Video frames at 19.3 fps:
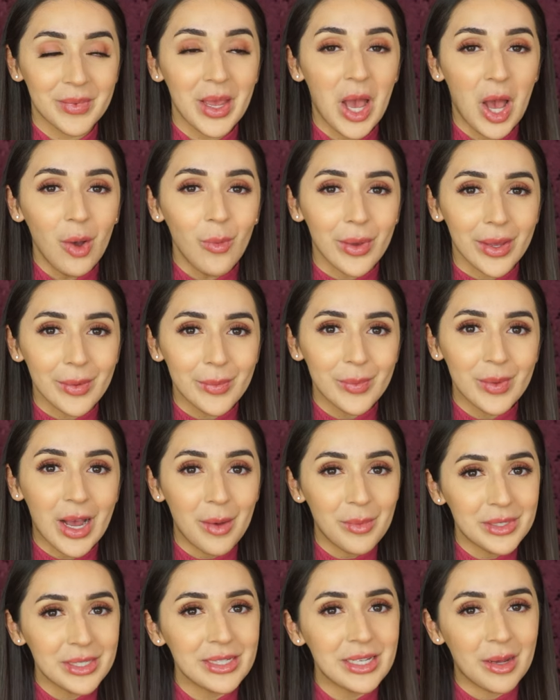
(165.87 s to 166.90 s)
I'll wait.
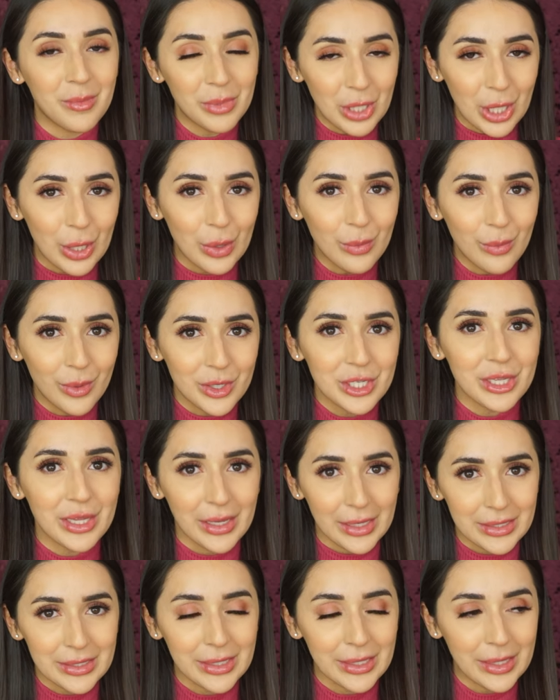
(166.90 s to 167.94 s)
Comment it down below what you
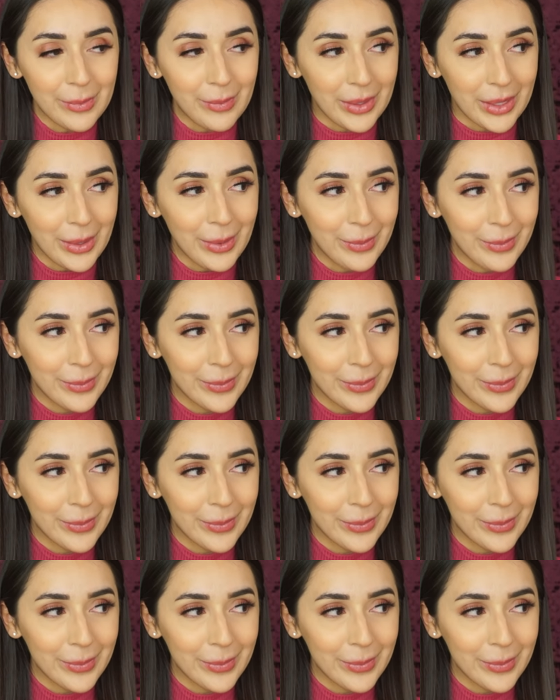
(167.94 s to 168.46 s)
think it's gonna be.